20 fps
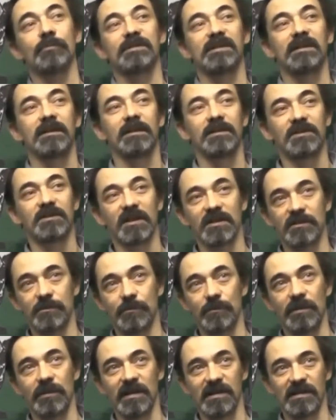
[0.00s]
to a
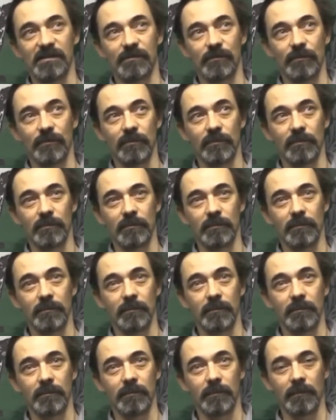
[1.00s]
military unit, and
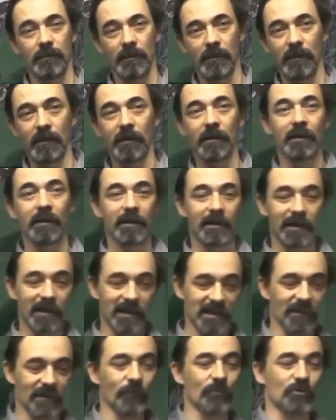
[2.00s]
then this military unit
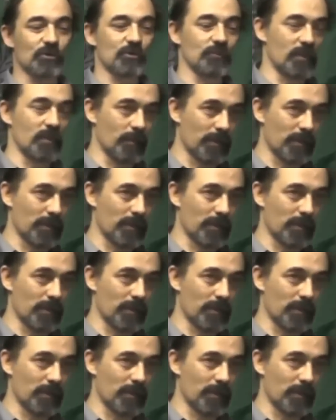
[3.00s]
moves out.